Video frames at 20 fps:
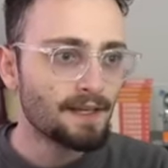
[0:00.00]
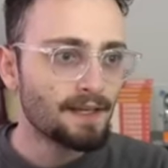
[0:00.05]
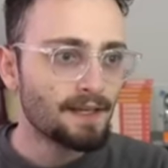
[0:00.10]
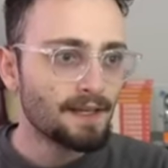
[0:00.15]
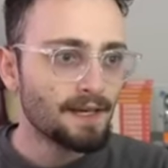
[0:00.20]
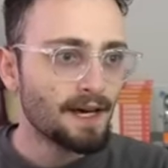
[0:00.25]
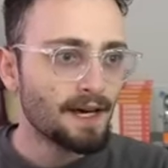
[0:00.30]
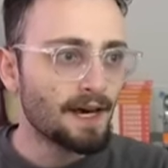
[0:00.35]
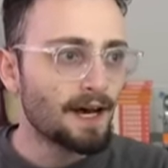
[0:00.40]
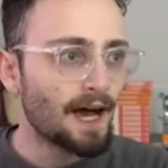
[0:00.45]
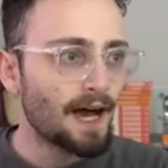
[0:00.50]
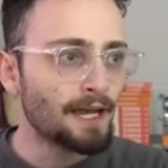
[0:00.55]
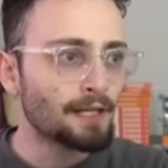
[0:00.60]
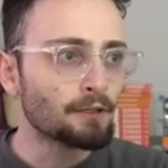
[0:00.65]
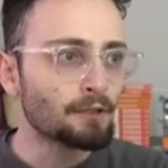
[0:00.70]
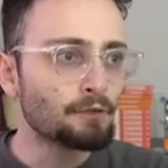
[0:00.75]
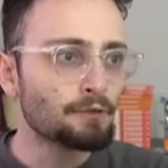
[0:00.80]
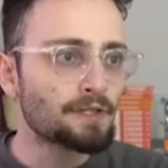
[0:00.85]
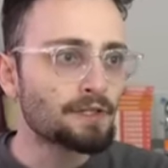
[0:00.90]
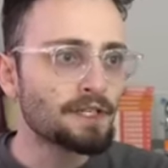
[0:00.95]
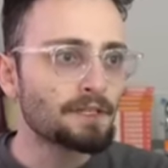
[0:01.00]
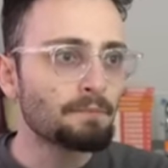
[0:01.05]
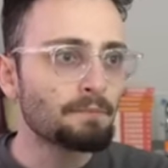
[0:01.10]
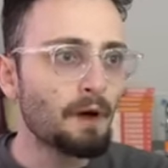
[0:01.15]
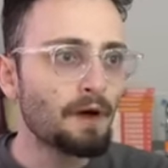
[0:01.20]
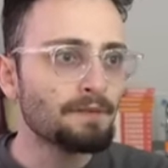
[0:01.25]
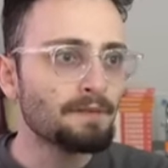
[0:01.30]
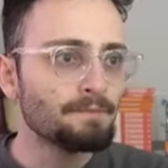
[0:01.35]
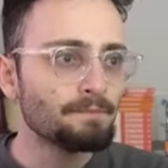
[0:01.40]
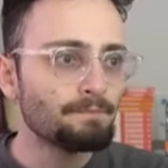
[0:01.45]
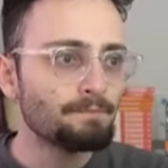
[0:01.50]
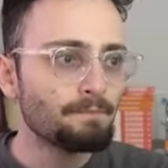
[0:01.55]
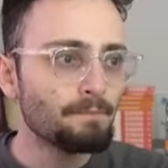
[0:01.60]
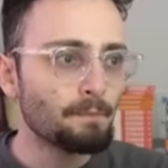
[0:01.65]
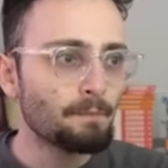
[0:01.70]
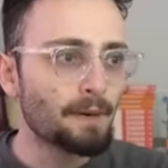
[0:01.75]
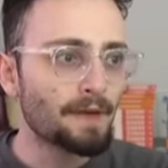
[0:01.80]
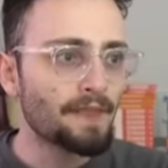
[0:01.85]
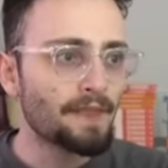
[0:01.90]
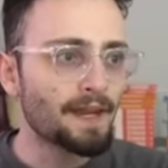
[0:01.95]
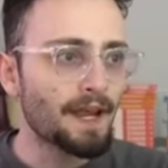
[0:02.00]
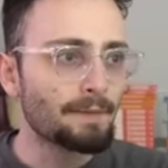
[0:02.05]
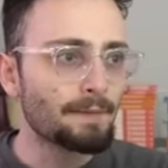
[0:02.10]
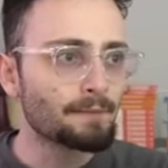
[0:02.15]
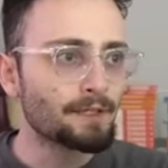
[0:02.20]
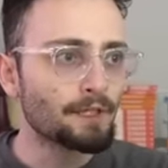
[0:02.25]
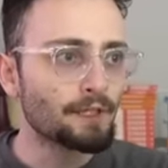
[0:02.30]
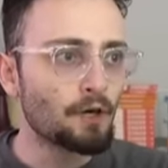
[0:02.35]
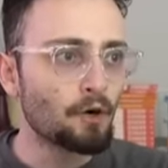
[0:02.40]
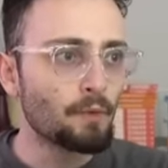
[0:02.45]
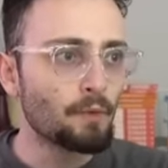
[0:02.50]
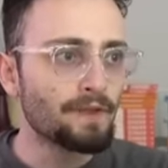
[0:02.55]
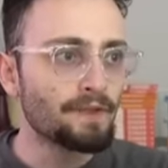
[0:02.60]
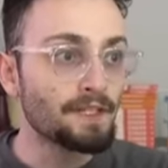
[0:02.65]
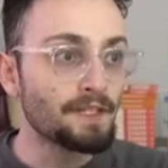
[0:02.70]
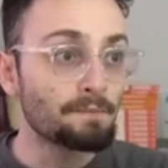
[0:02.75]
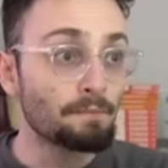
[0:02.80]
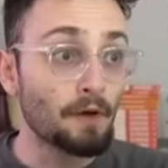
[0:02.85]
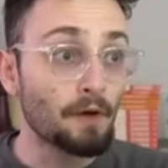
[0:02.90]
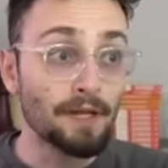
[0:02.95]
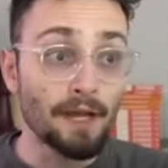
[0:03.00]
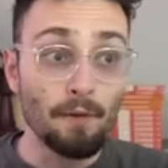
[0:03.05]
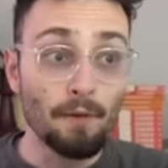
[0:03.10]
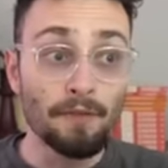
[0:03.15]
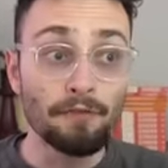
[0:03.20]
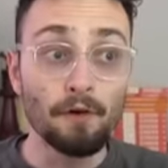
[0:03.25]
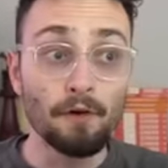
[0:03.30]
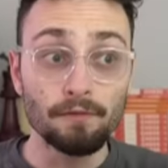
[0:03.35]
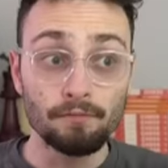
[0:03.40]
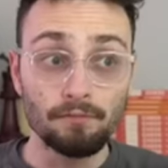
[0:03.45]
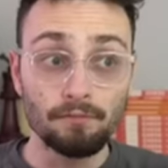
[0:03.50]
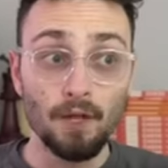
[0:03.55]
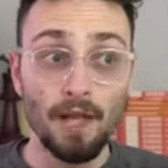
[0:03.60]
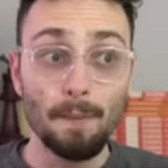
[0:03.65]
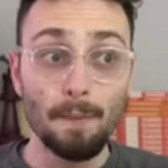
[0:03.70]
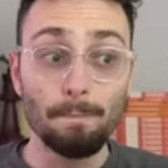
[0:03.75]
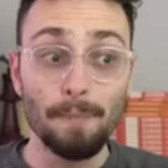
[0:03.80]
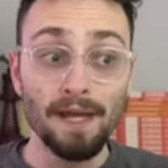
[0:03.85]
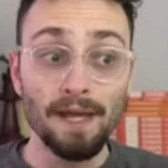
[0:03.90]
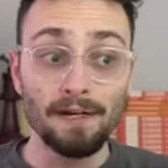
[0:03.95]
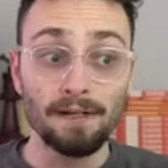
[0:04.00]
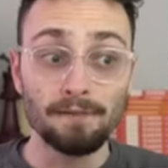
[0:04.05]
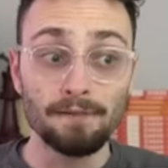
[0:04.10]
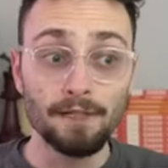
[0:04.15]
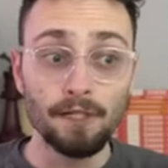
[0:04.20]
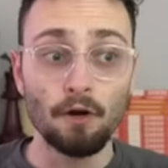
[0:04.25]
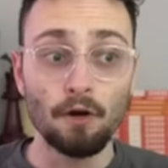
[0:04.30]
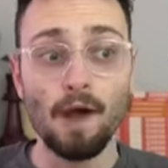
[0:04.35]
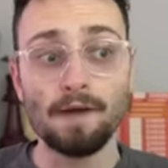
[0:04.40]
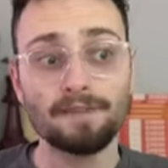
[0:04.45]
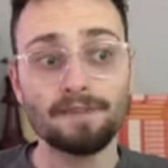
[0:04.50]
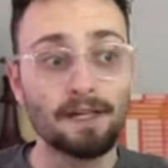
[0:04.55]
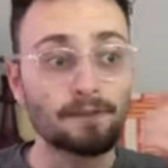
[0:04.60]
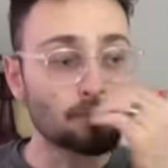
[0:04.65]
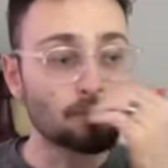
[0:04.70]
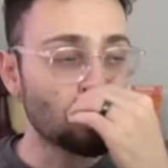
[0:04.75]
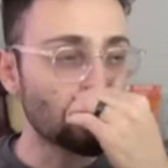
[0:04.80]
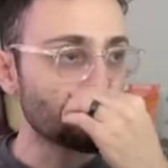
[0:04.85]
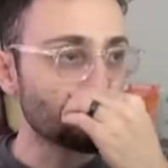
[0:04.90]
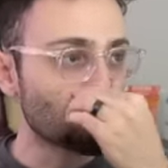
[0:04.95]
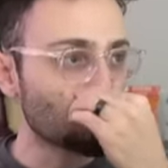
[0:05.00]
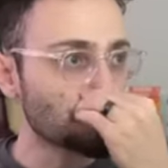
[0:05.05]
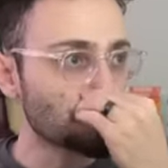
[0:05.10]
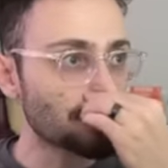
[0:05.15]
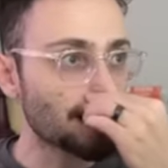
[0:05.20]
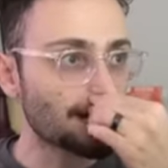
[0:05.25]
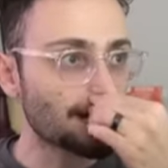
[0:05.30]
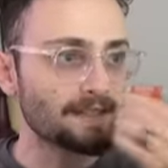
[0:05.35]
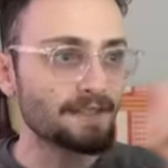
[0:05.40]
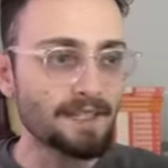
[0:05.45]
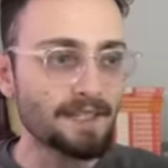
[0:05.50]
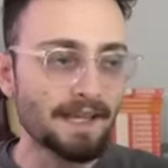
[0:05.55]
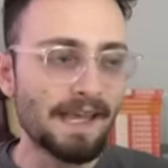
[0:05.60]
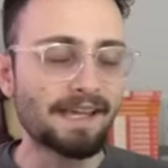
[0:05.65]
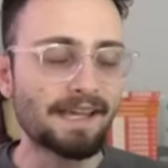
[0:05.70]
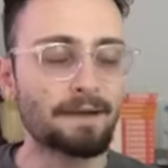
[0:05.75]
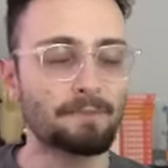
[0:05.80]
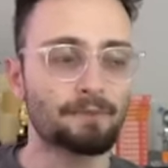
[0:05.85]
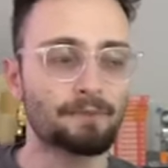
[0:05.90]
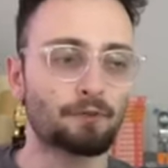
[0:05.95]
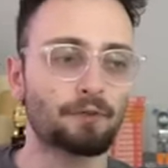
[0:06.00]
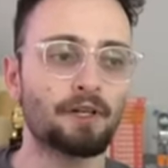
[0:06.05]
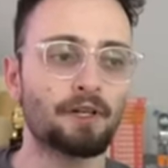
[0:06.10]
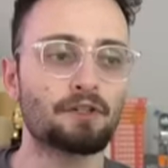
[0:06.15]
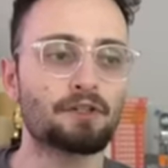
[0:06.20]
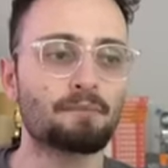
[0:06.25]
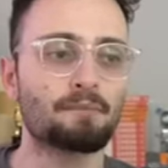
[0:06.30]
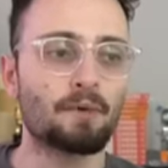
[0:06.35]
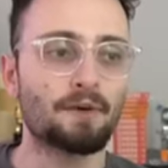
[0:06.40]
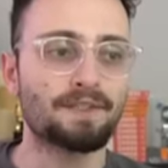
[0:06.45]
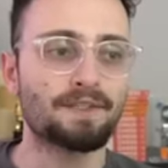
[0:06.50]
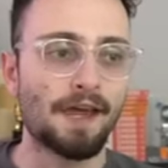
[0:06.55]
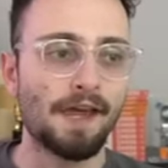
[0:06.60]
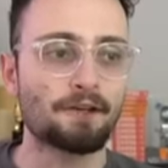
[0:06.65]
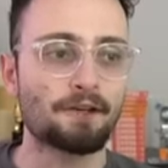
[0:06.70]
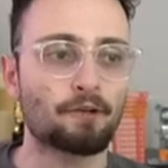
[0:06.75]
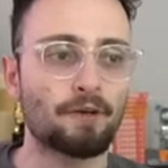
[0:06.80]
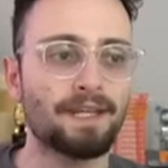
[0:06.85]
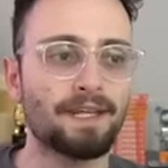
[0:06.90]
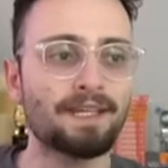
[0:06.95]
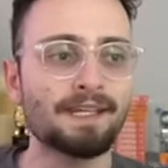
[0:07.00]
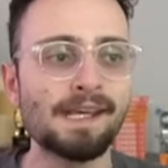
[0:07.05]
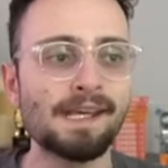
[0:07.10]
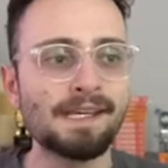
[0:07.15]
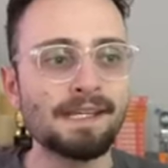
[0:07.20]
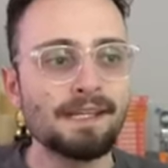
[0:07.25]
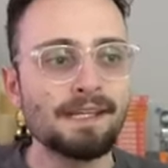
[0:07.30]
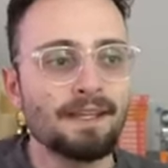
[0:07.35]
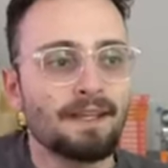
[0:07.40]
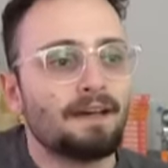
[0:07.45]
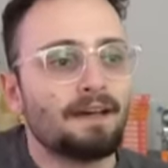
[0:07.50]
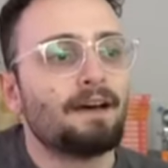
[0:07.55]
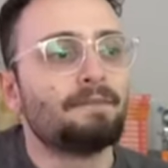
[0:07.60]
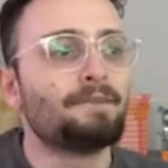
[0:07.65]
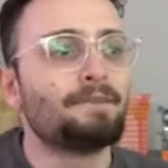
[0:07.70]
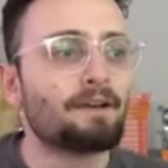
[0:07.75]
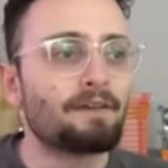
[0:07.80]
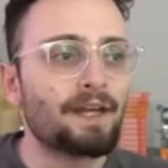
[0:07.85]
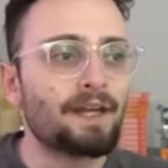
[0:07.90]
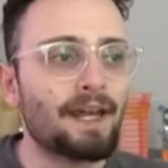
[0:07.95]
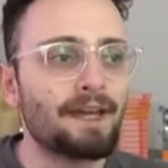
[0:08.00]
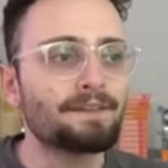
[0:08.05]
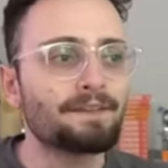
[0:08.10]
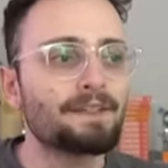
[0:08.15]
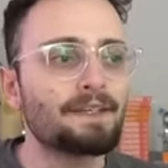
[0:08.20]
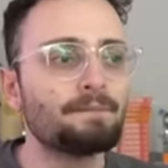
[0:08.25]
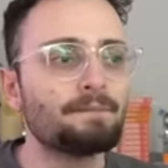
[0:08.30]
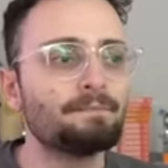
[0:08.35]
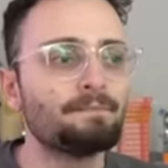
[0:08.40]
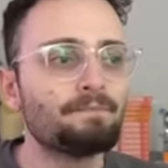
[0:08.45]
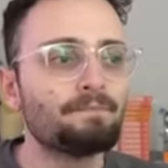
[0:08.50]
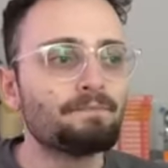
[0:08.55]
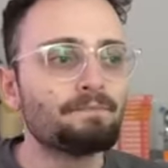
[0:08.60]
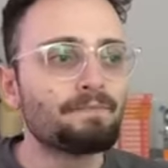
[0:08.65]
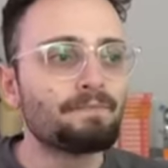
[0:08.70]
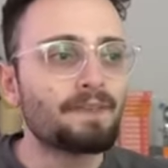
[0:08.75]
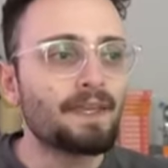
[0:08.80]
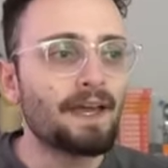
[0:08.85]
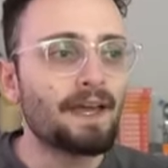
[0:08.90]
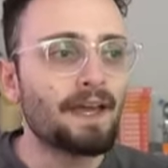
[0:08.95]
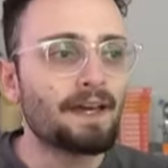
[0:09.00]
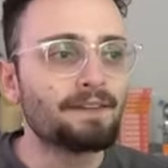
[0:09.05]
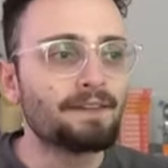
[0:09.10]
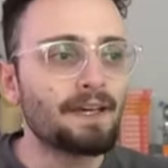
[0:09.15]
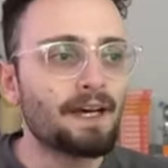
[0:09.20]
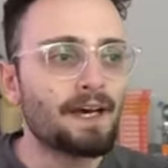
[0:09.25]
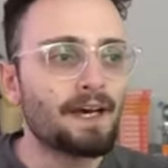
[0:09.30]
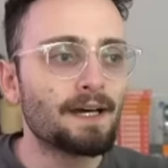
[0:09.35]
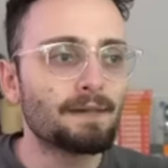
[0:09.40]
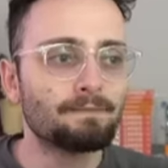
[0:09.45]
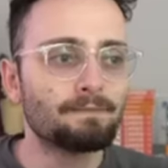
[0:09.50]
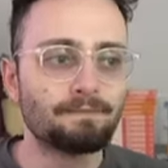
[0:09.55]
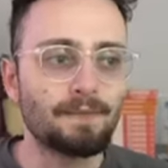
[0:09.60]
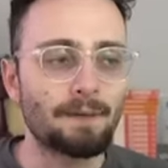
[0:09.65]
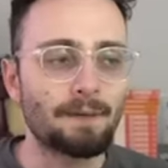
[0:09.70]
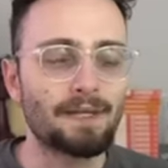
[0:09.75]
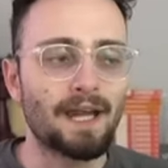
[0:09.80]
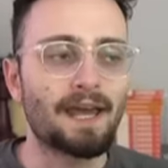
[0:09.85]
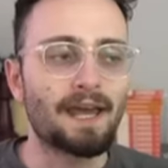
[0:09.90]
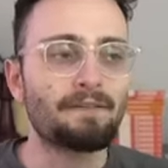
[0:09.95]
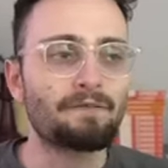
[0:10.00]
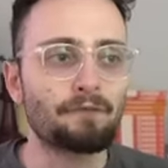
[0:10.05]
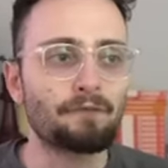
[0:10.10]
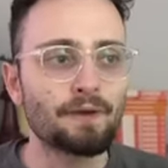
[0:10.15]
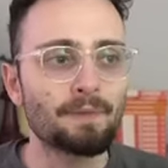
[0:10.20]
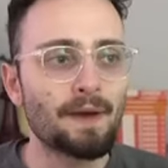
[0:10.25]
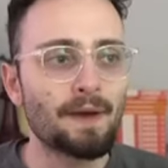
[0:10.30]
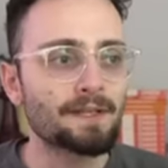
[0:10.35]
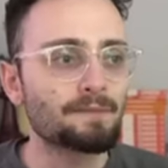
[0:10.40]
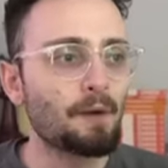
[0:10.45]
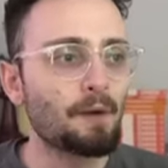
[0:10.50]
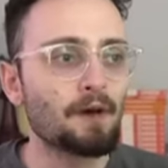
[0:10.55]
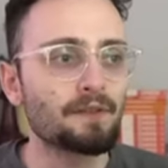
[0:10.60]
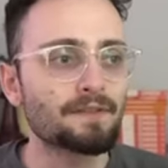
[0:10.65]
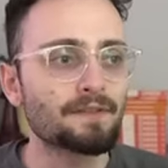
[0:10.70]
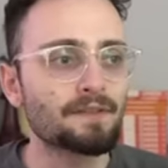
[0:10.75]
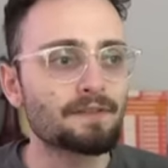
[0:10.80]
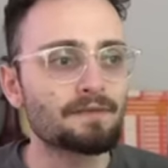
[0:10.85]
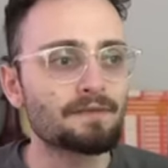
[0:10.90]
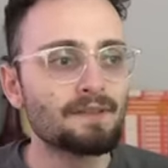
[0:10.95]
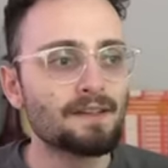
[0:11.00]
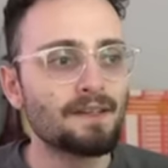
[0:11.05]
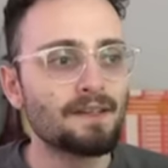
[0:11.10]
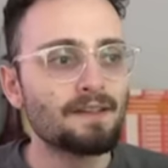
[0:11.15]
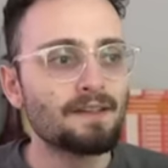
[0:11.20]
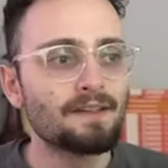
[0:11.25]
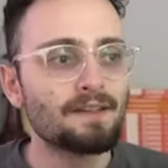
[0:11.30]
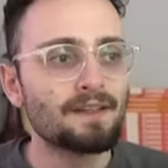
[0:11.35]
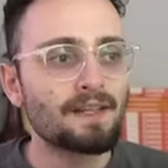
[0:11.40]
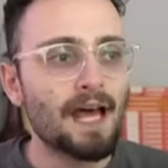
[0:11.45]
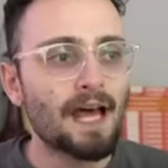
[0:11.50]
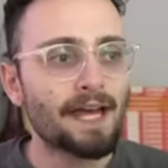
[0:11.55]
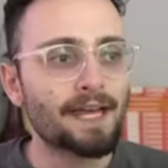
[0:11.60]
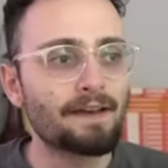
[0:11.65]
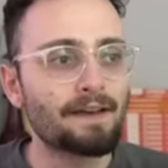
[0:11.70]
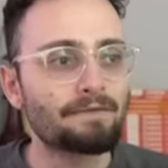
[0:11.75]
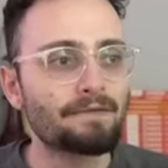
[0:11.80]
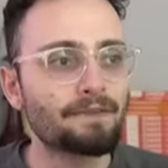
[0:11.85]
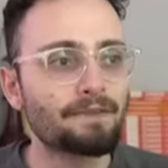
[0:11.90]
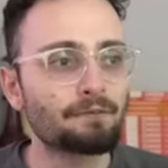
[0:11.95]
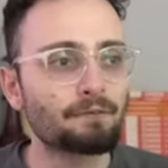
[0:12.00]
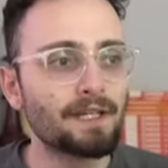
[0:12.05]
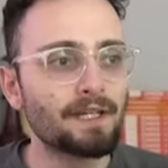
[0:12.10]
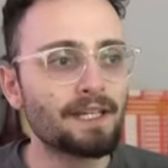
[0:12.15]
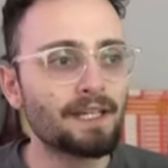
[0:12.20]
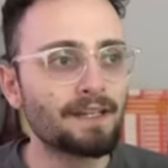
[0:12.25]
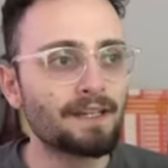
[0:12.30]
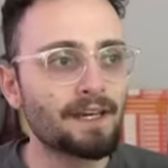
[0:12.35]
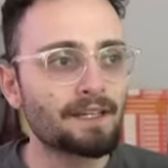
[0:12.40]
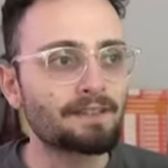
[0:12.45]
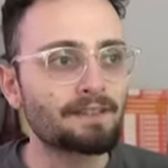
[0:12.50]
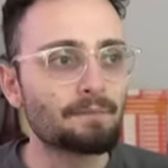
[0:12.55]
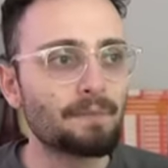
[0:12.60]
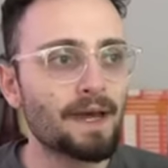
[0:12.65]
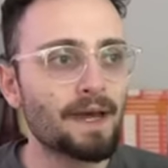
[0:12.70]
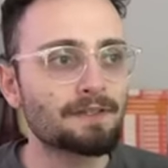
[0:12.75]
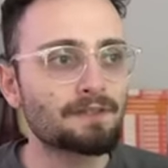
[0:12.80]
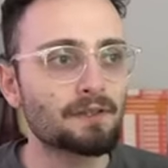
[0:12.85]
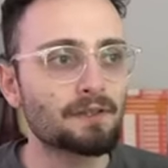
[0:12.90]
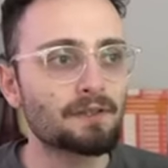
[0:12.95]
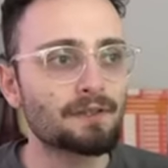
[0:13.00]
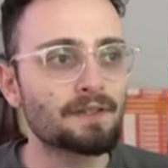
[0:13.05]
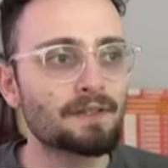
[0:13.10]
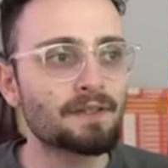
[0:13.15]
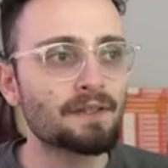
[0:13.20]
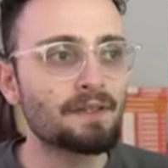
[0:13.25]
I lose this pawn, but then I'm going to go win this pawn. Now I thought, well, I'm better. You know, I've got 24 seconds. Again, I'm 300 points higher rated. I'm very handsome. And, I mean, I have 3 passed pawns. I have 3 connected passers.